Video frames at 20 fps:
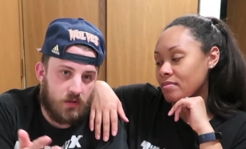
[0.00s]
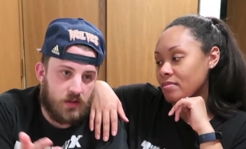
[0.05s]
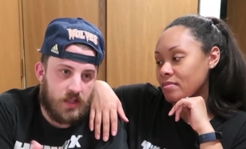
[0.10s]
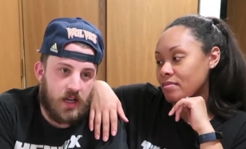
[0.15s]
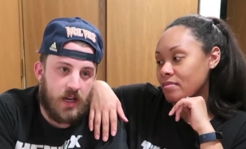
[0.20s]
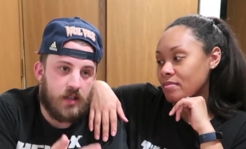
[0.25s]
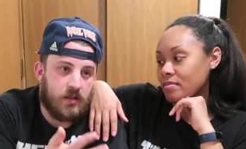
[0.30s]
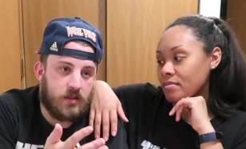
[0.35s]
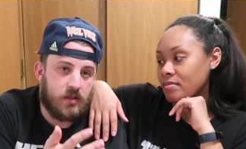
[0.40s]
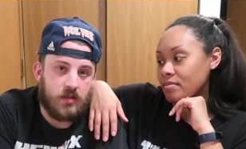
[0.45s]

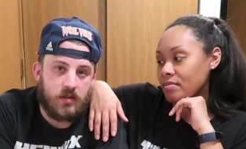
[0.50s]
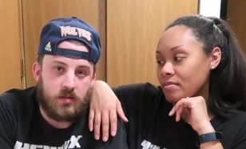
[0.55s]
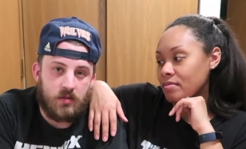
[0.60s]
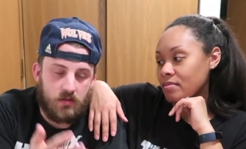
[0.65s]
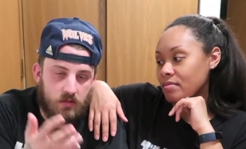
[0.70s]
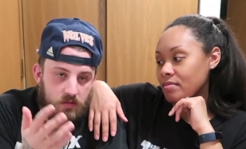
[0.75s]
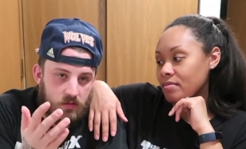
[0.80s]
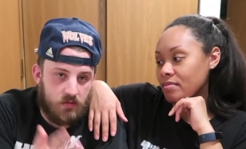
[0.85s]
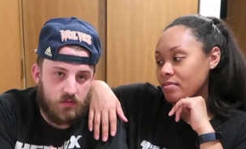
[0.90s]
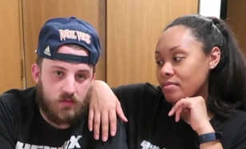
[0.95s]
Speaker 1: ties into
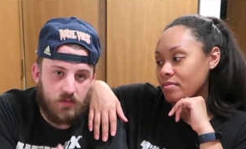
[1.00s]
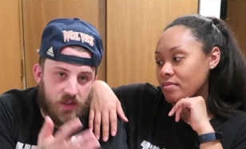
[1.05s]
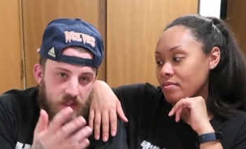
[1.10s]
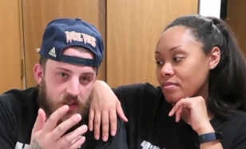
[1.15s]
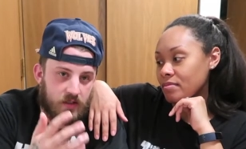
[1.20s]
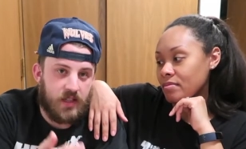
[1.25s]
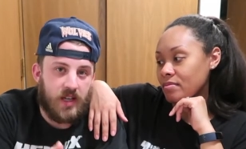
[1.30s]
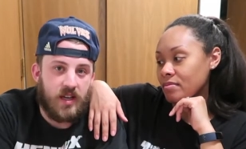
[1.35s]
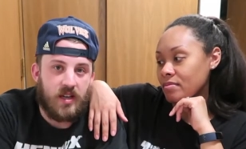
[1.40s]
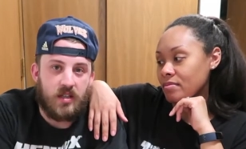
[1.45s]

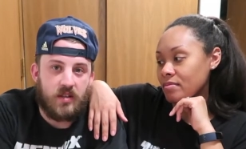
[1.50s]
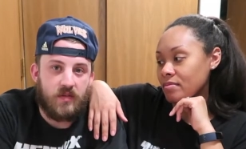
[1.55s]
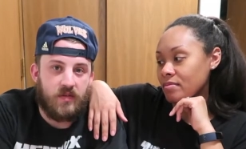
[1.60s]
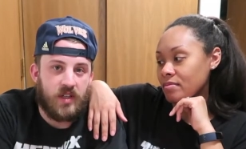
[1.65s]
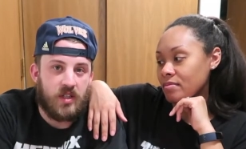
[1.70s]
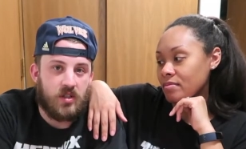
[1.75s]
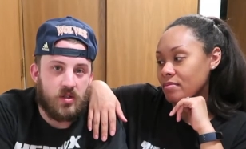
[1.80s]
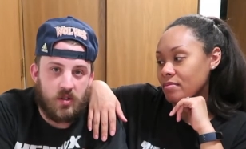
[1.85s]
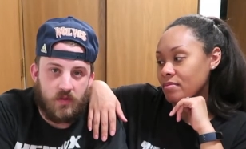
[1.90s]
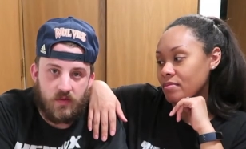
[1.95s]
being taken
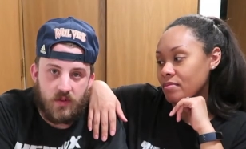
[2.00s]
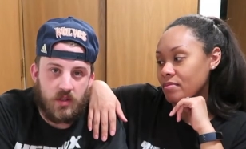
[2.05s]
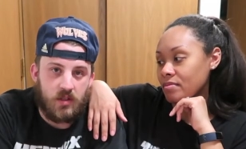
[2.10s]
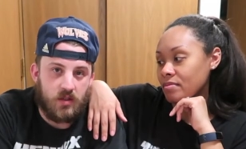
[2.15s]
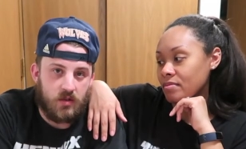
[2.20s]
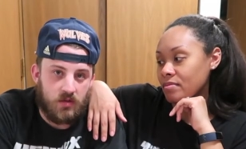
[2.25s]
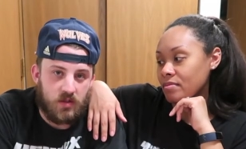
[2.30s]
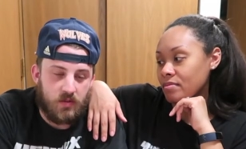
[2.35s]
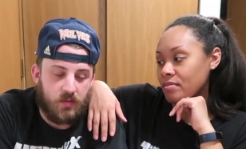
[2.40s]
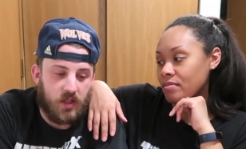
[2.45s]
advantage of and
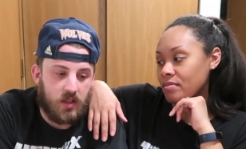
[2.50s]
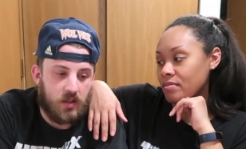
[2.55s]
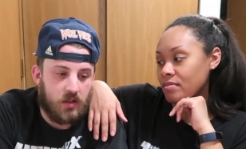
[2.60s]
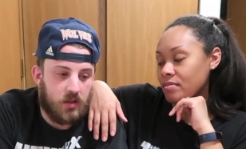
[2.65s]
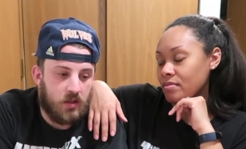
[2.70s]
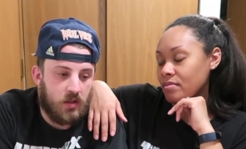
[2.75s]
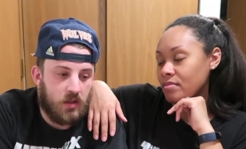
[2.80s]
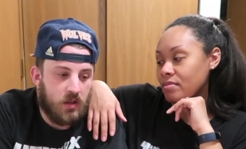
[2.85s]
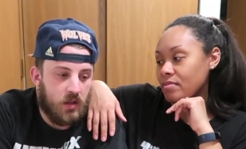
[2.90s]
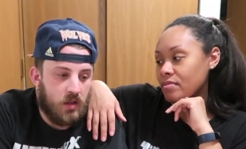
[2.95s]

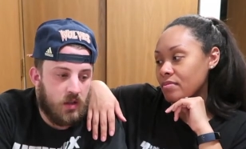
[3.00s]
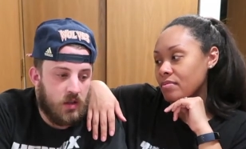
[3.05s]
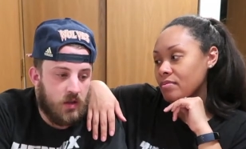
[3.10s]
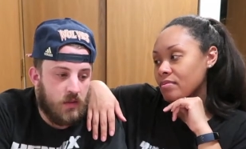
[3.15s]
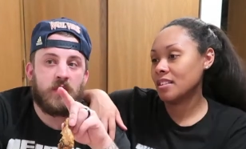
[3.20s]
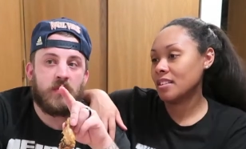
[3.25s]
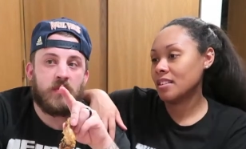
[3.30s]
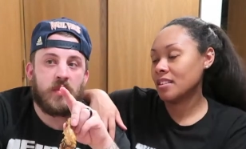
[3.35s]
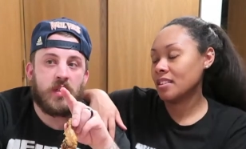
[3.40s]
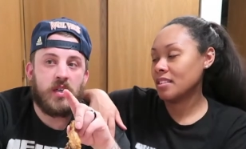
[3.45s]
disrespected.
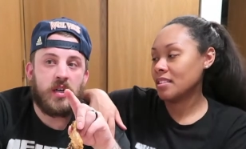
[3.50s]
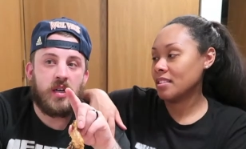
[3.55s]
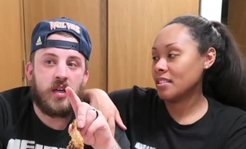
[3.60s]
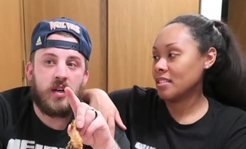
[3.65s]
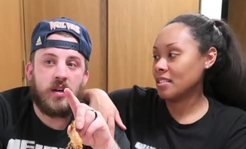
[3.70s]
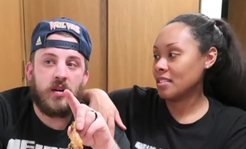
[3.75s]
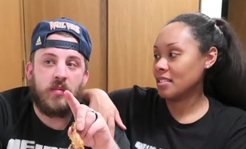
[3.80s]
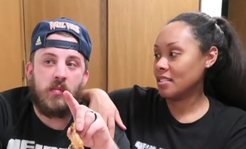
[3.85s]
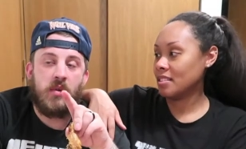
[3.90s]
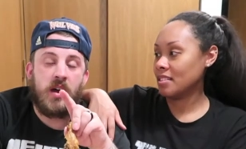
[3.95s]

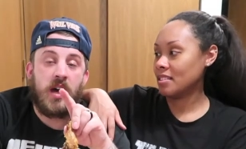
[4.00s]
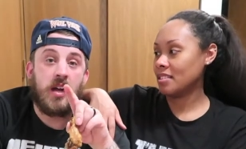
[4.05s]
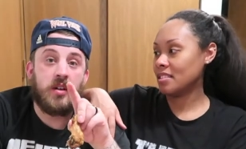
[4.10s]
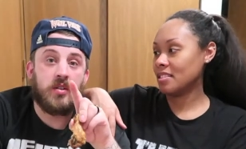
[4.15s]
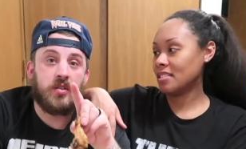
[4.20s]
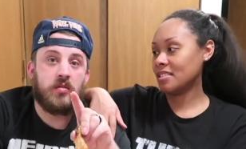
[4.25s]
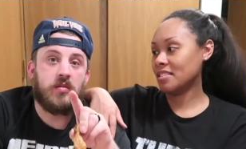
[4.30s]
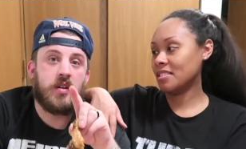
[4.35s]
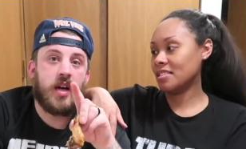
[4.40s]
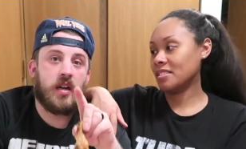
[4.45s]
Um, I
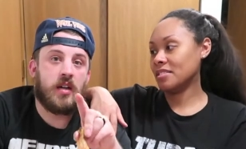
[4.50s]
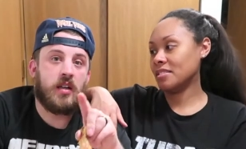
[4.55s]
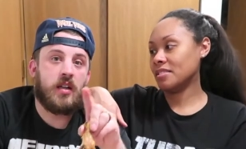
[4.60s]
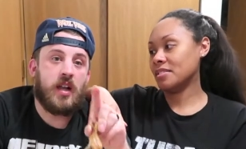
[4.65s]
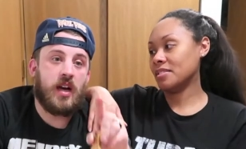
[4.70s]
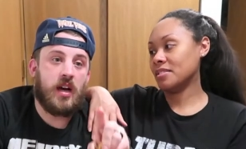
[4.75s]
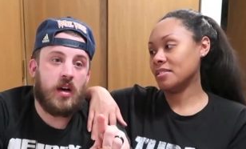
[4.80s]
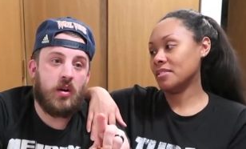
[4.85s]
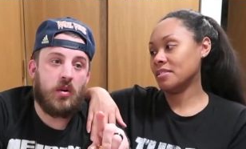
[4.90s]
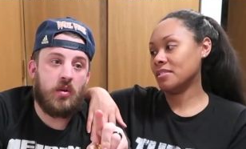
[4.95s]
do not
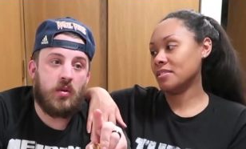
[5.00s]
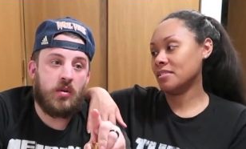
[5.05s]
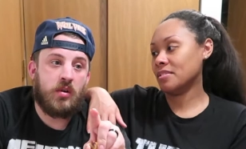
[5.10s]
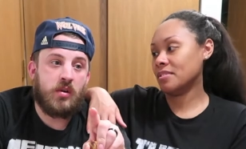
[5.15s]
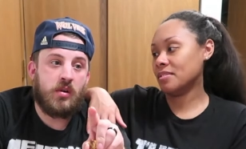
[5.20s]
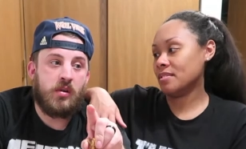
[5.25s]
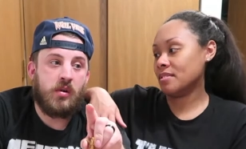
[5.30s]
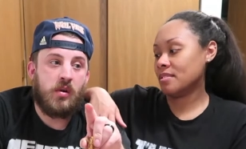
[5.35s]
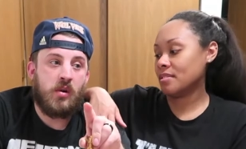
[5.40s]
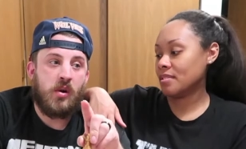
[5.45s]
allow
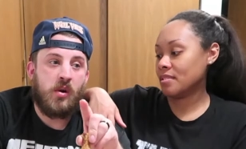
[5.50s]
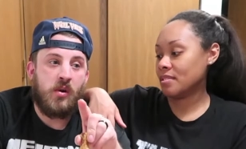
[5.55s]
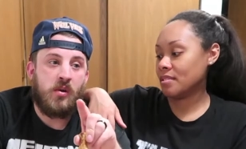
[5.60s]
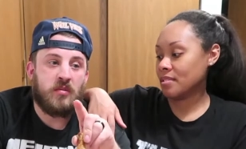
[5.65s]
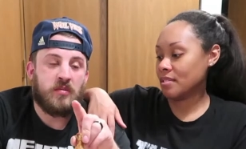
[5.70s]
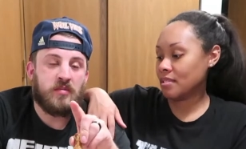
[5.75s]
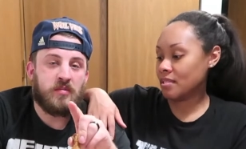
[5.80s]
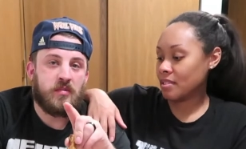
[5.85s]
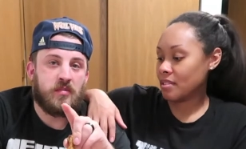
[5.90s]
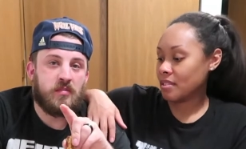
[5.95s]

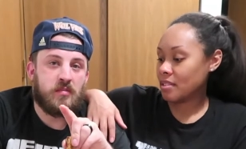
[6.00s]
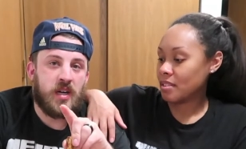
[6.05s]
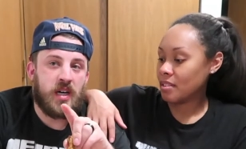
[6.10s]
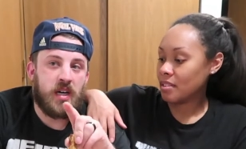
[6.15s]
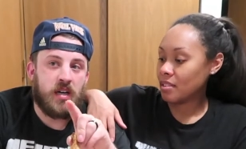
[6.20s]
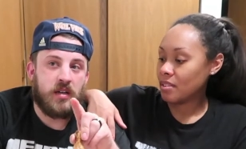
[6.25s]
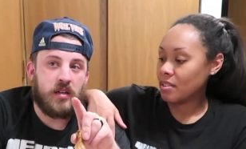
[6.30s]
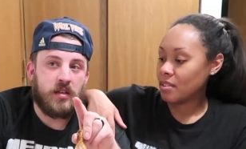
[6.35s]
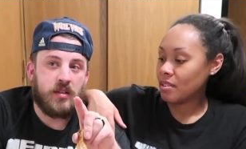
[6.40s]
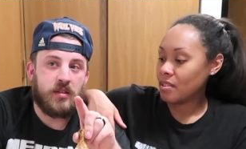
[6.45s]

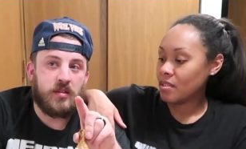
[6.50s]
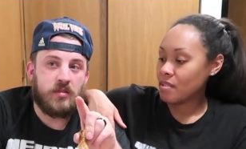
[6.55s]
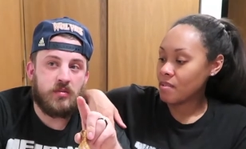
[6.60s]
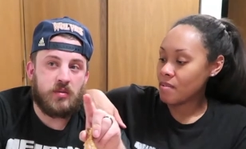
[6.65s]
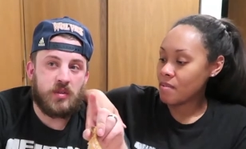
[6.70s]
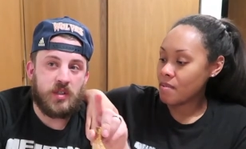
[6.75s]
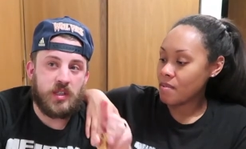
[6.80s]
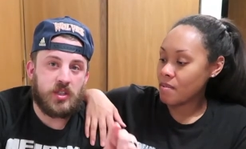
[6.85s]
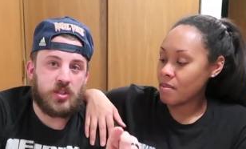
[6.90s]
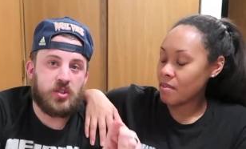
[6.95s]
my
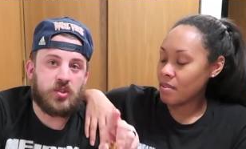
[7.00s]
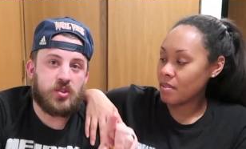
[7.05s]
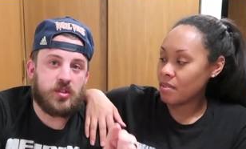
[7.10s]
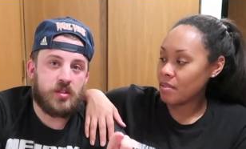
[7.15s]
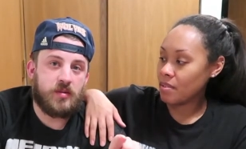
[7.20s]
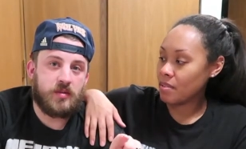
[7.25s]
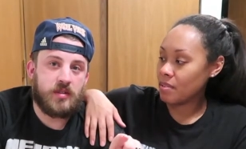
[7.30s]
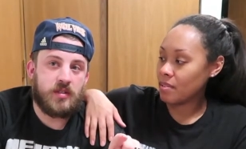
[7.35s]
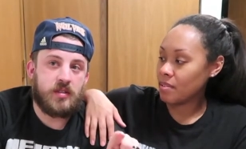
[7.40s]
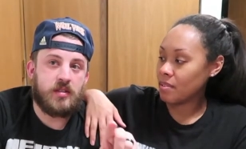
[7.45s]

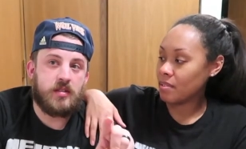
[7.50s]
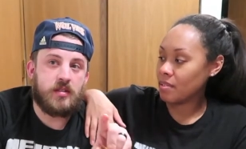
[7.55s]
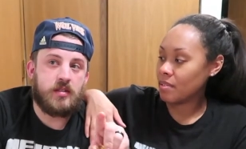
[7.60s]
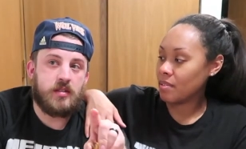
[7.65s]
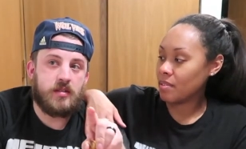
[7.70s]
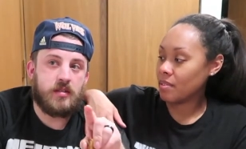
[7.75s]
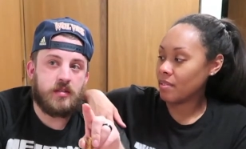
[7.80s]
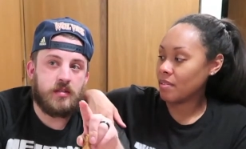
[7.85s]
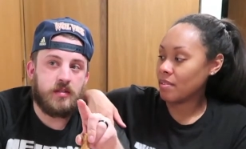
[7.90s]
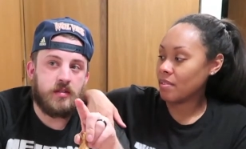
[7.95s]
relationships to
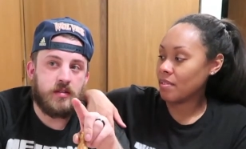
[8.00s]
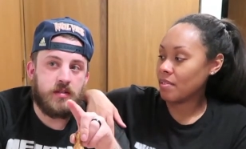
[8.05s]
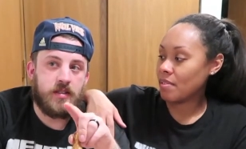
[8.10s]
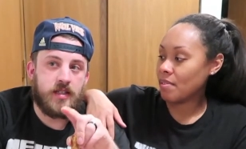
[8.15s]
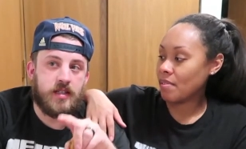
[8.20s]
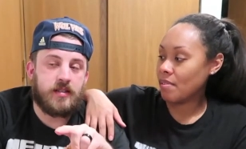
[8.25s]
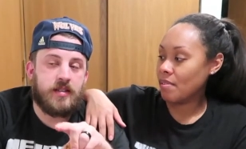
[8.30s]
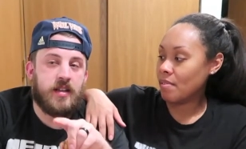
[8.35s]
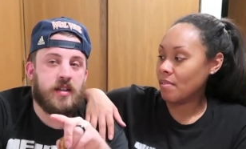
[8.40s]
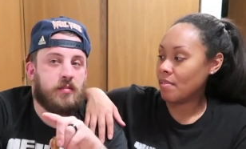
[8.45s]

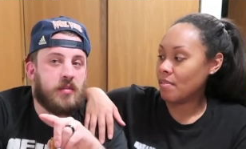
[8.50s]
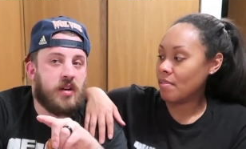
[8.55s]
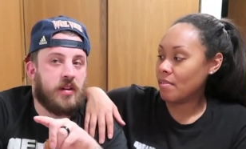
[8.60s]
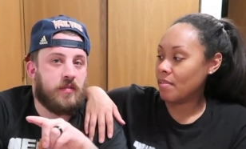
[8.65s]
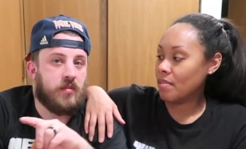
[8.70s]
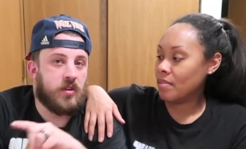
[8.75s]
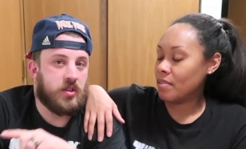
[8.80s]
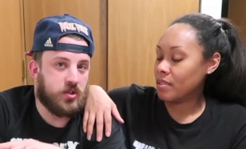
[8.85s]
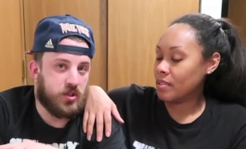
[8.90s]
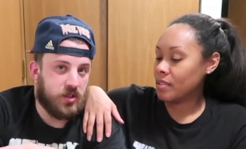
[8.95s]
dictate my
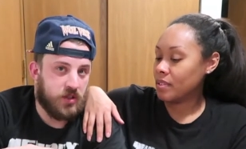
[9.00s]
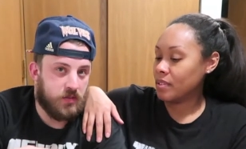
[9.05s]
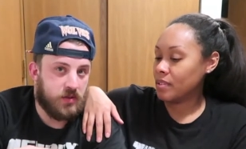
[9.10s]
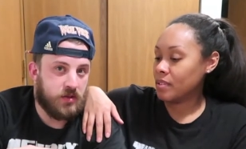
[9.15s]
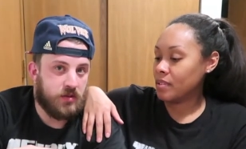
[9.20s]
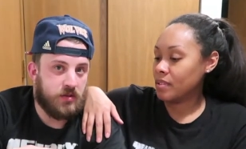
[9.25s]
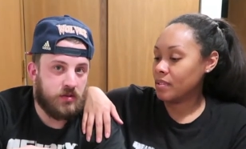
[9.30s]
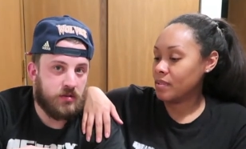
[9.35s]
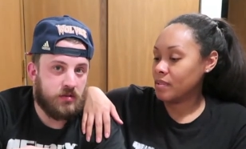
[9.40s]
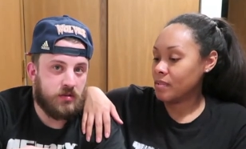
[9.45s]

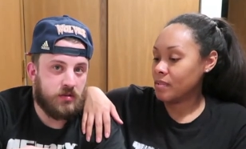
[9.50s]
friendships.